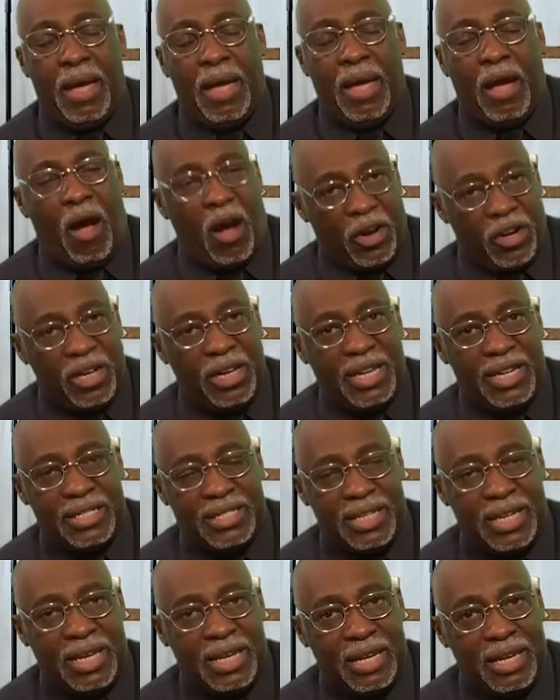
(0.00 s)
Are you
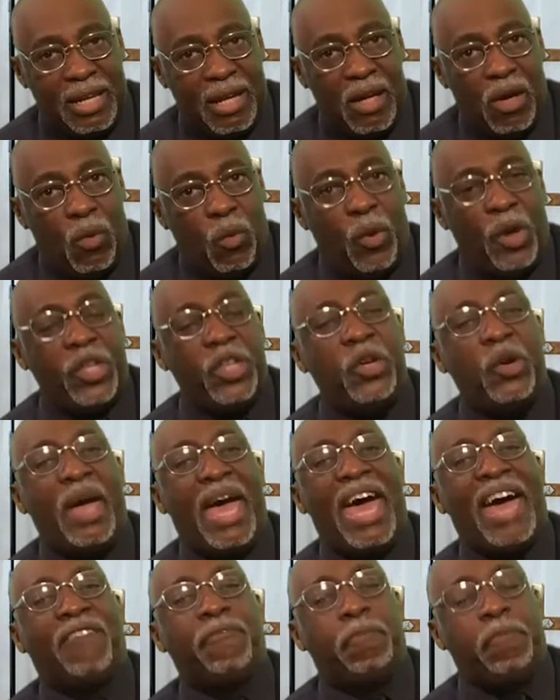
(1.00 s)
listening? When you
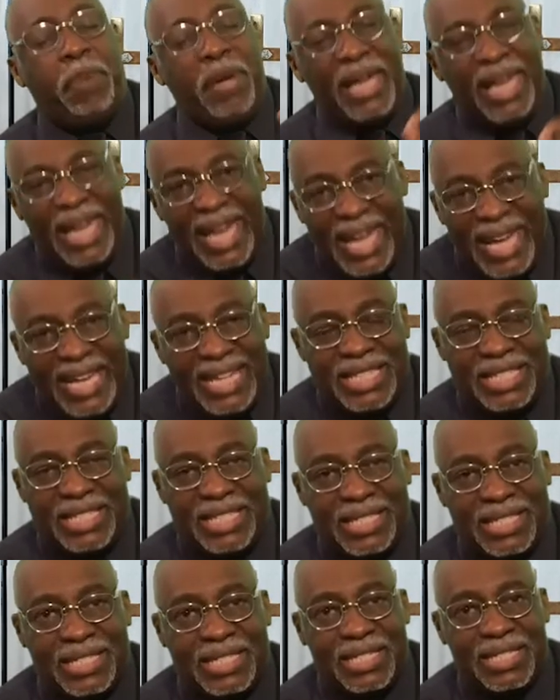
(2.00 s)
have
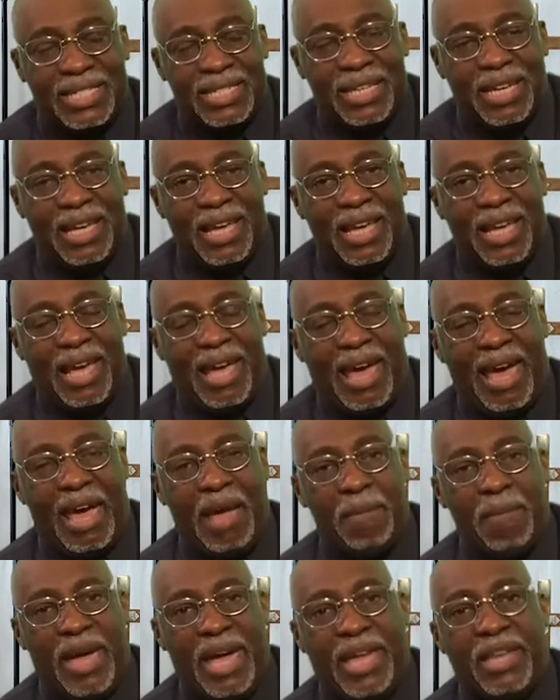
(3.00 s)
peace,
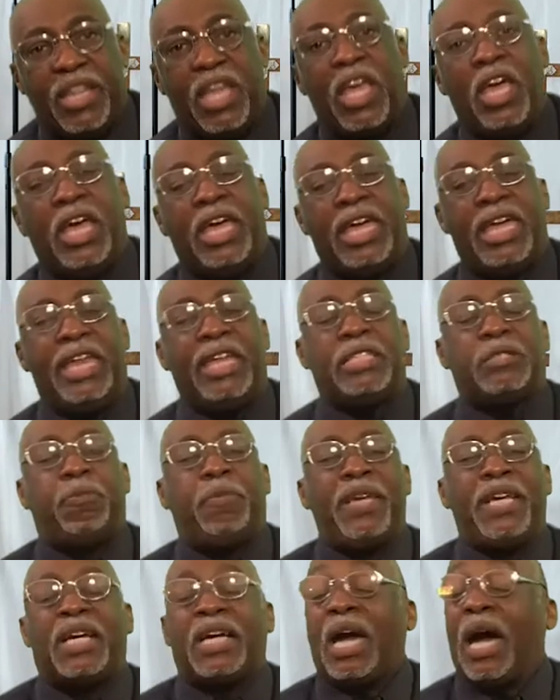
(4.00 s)
amen, it is
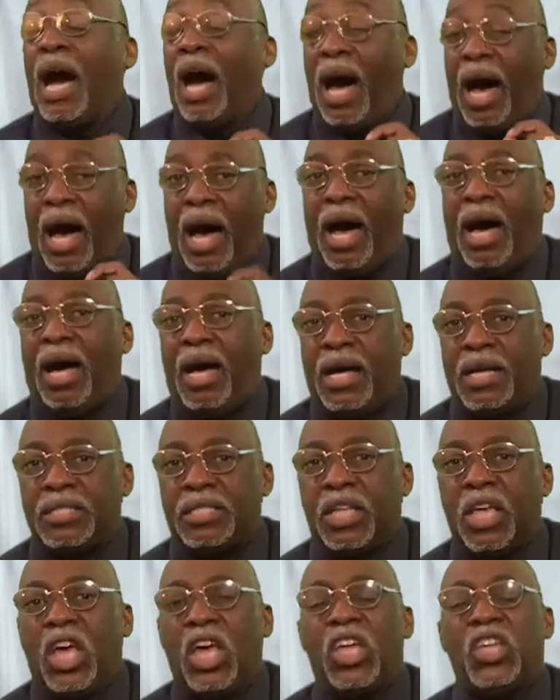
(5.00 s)

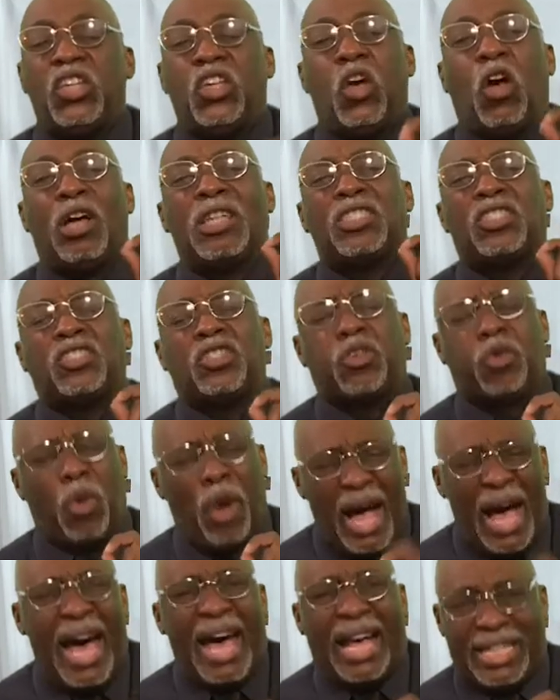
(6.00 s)
because your
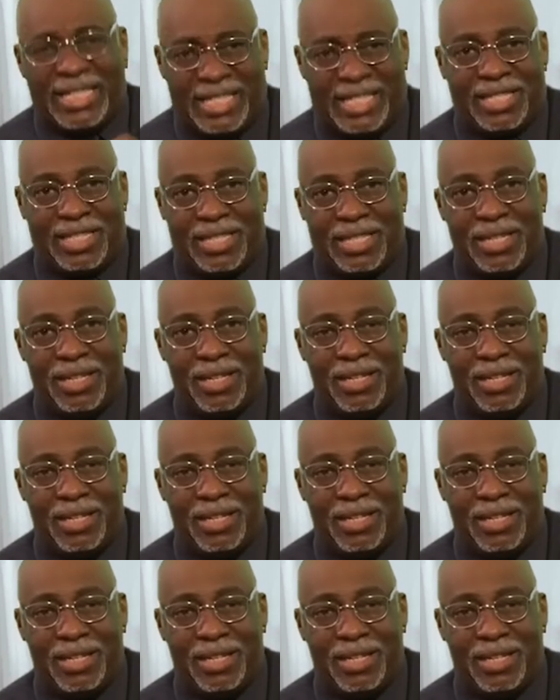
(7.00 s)
trust